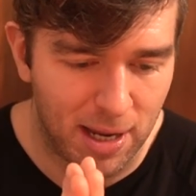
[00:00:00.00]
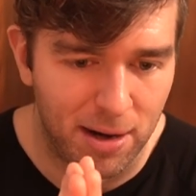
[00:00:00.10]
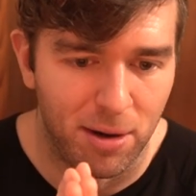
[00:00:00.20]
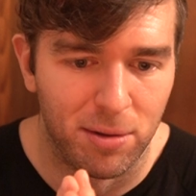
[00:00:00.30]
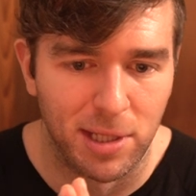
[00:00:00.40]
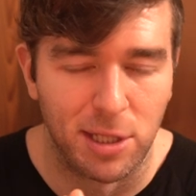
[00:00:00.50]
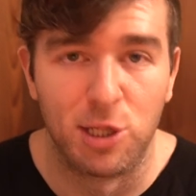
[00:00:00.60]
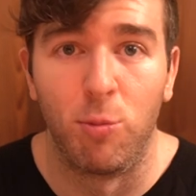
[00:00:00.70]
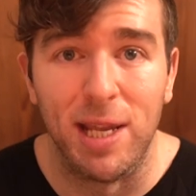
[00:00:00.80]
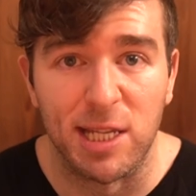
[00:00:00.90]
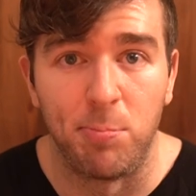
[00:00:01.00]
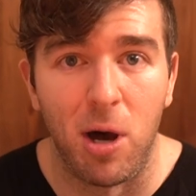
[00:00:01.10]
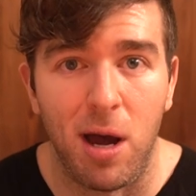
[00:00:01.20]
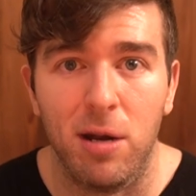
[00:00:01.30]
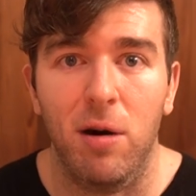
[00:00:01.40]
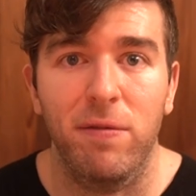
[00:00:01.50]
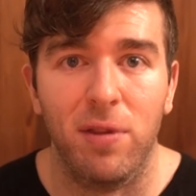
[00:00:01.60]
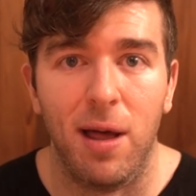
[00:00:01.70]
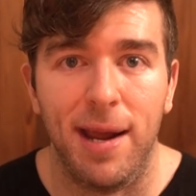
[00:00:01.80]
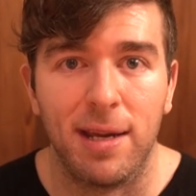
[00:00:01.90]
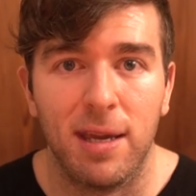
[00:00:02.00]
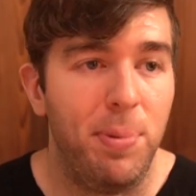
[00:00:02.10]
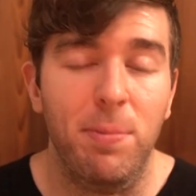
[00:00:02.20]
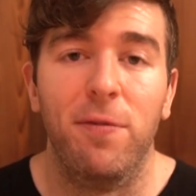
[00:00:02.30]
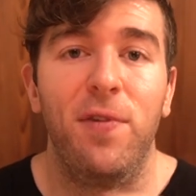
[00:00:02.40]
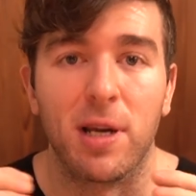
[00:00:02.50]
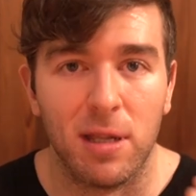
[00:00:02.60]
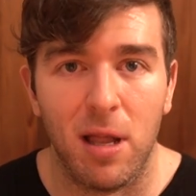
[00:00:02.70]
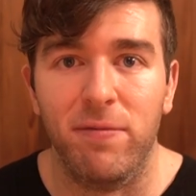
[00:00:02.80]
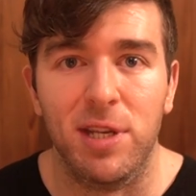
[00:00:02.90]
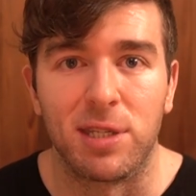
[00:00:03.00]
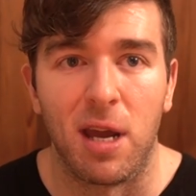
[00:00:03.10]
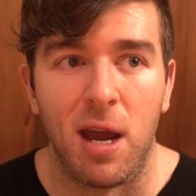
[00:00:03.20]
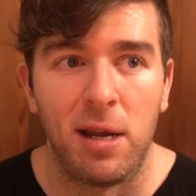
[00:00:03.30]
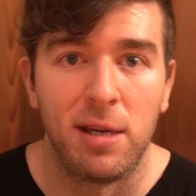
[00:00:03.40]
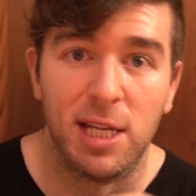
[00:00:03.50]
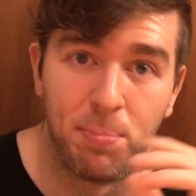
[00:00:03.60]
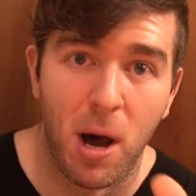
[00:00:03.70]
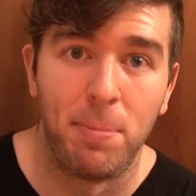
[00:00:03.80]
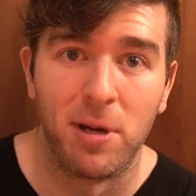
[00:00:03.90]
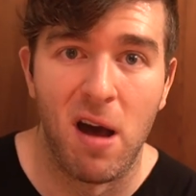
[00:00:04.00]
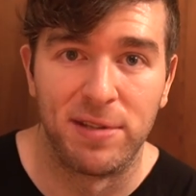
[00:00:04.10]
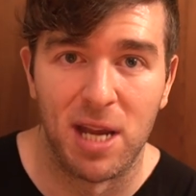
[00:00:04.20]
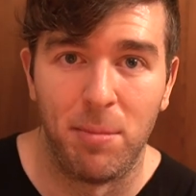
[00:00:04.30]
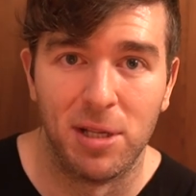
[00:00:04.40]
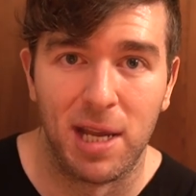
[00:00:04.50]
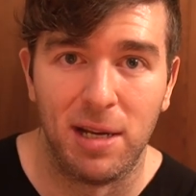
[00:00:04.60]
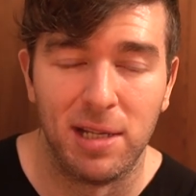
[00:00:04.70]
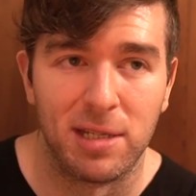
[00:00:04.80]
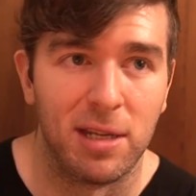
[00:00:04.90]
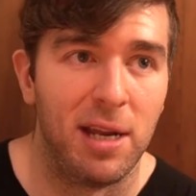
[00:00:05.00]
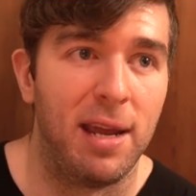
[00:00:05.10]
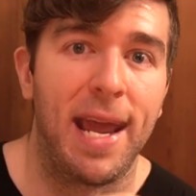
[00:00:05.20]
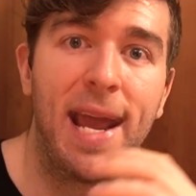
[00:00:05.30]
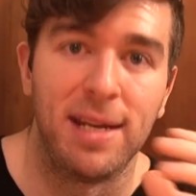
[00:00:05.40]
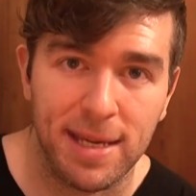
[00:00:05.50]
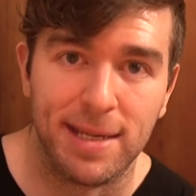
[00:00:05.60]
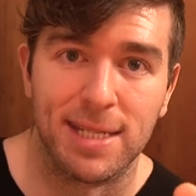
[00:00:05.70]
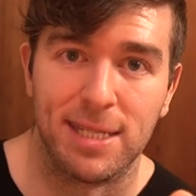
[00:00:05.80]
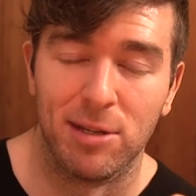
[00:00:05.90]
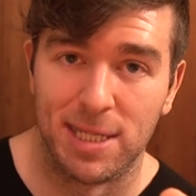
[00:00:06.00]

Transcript: I don't know, like the sweet spot of like people fucking love this guy. He's popping off simultaneously and he can still